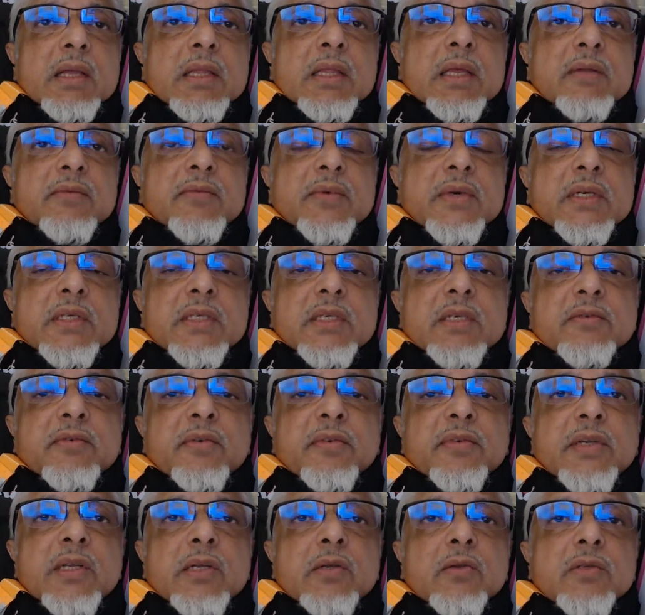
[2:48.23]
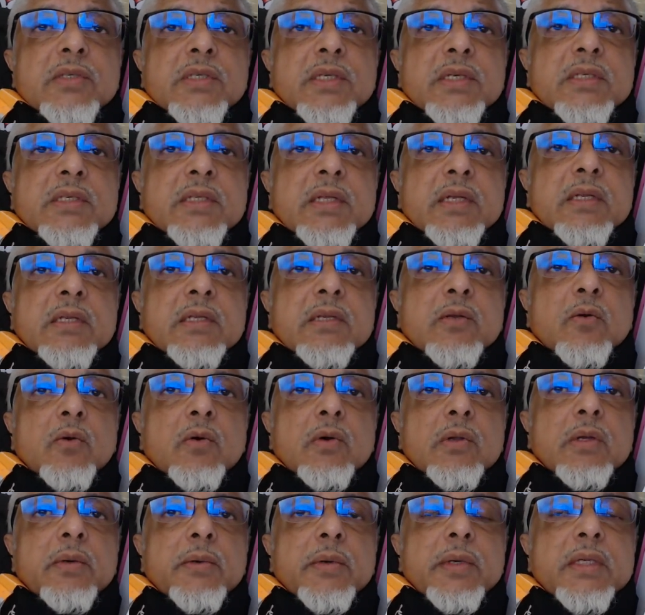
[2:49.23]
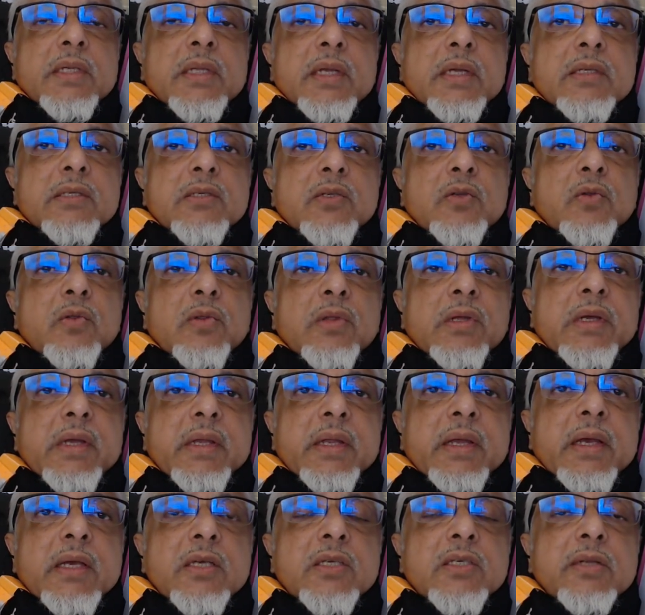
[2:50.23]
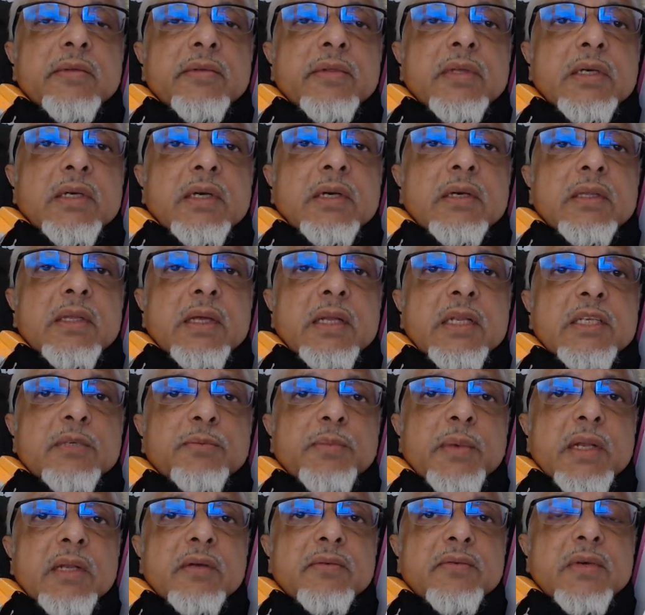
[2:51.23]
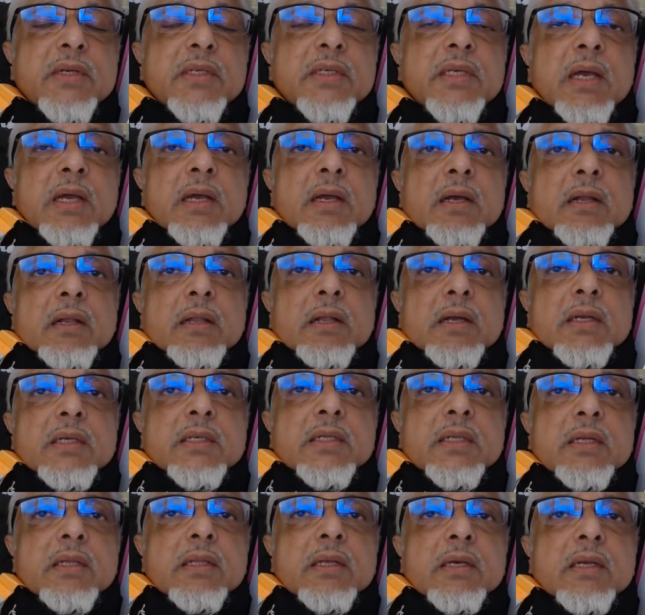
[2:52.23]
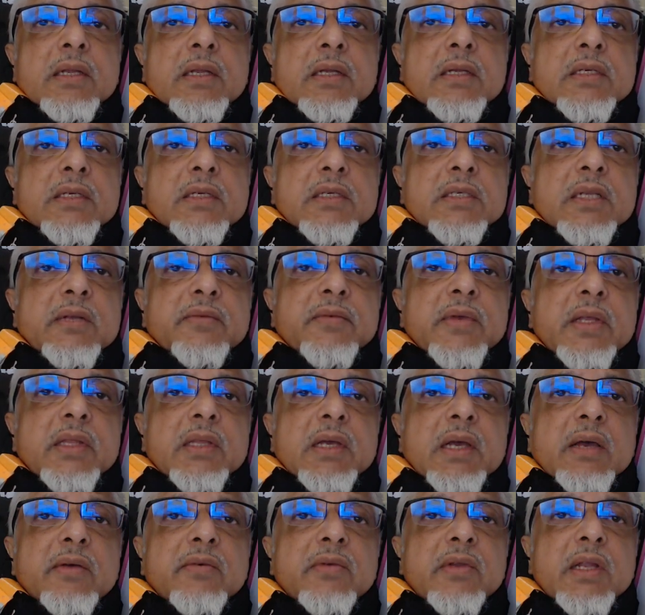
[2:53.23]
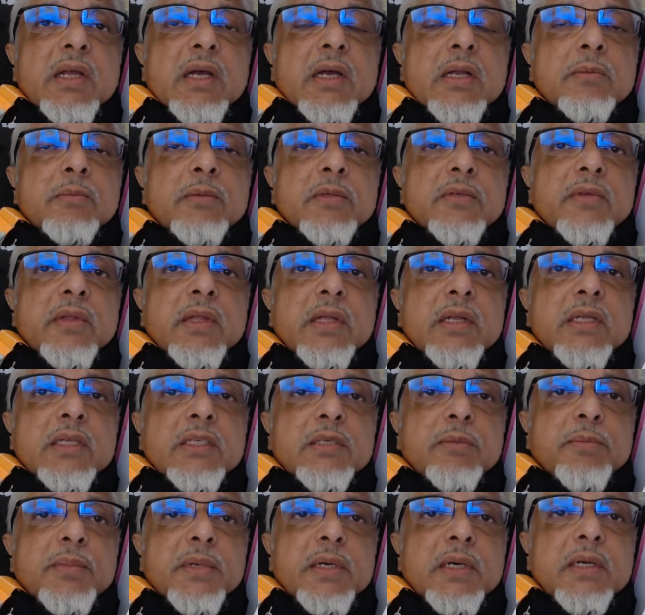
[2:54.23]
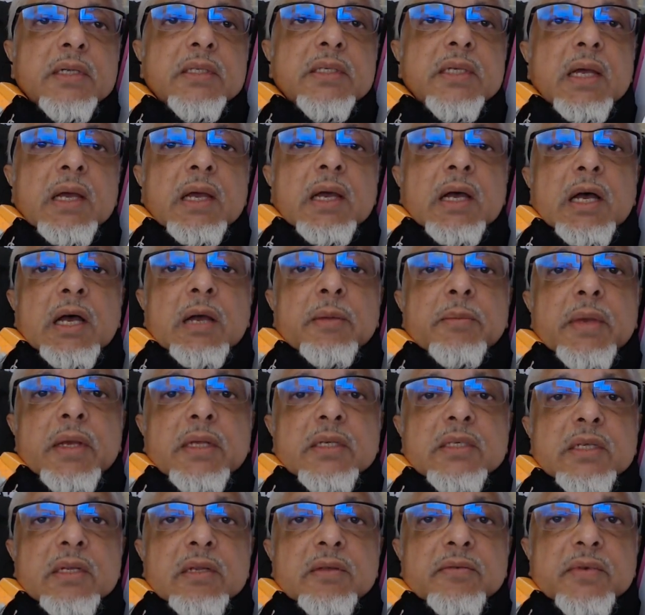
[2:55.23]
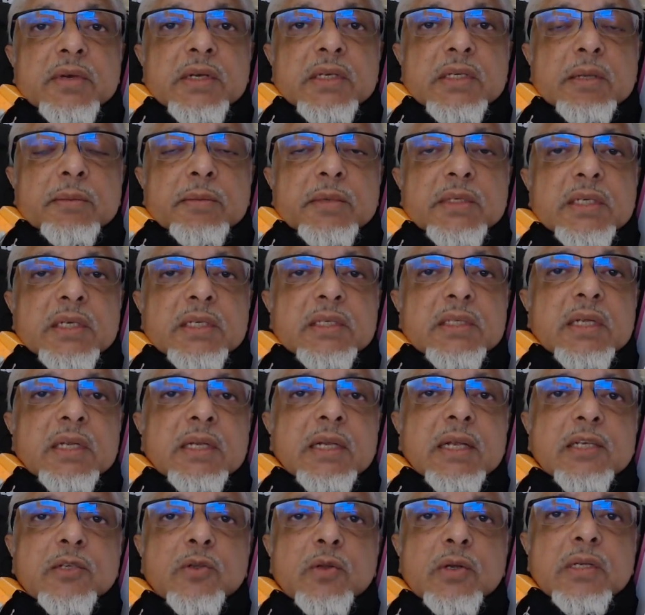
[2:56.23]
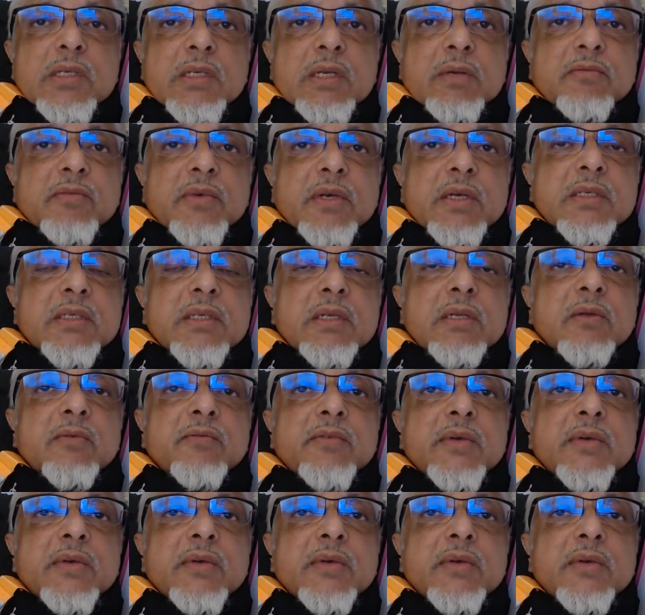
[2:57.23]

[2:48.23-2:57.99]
Then verses 15 to 16 call our attention to the creation of the earth and its benefits. Lastly, the creatures living in the heavenly atmosphere, that is the birds, are mentioned in verse number 16. Let's look at some verses.